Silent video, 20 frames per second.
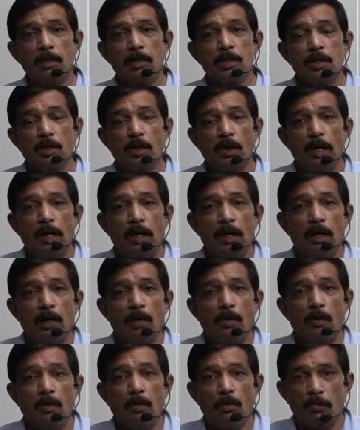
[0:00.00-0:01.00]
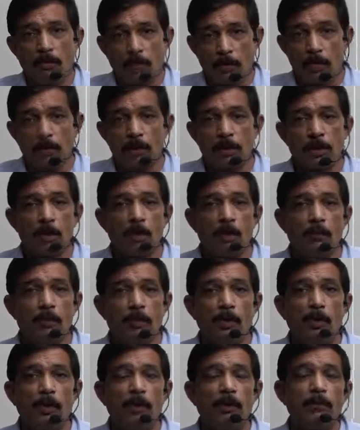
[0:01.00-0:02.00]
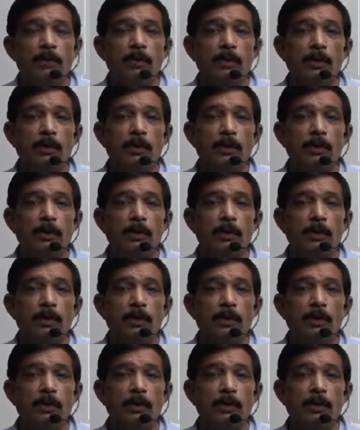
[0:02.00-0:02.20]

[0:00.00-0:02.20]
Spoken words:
soil from the top of